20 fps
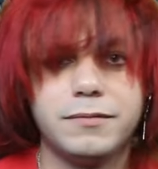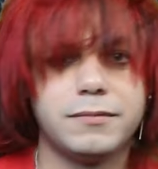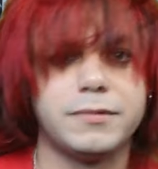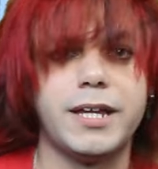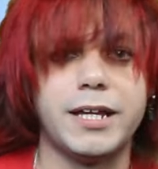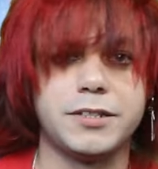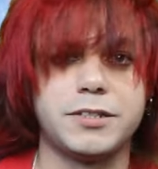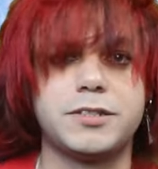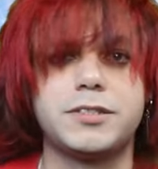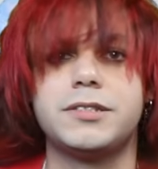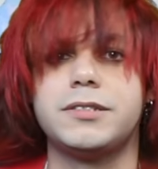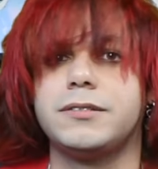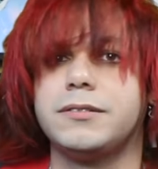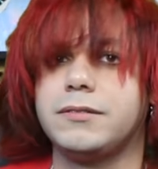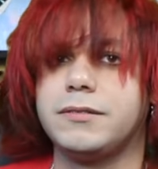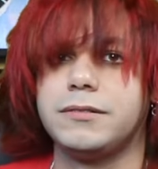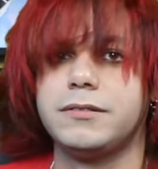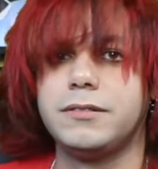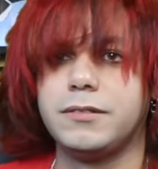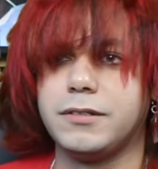That's
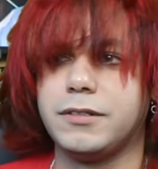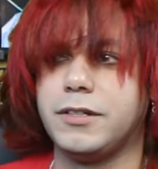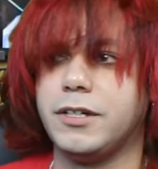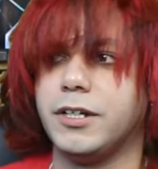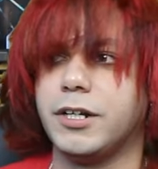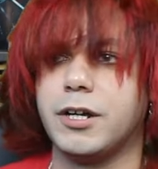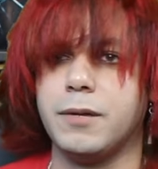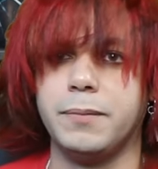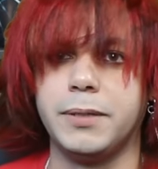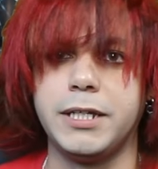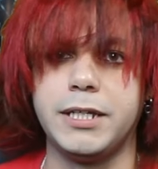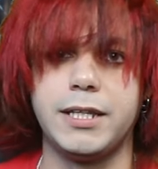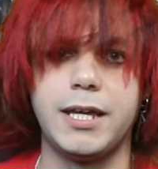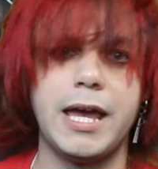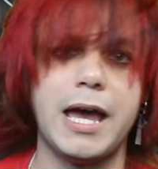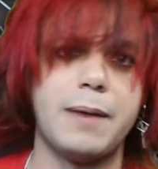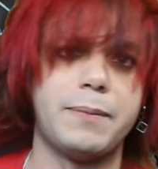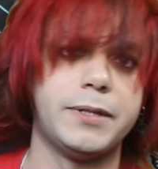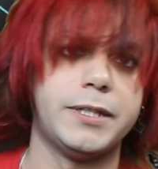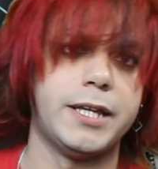gonna completely
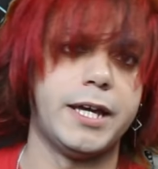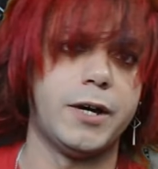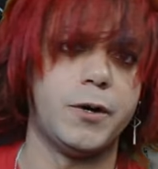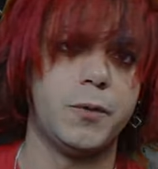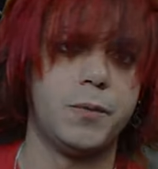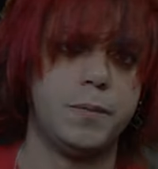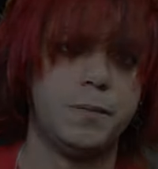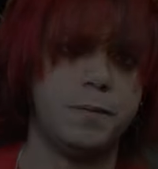happen now.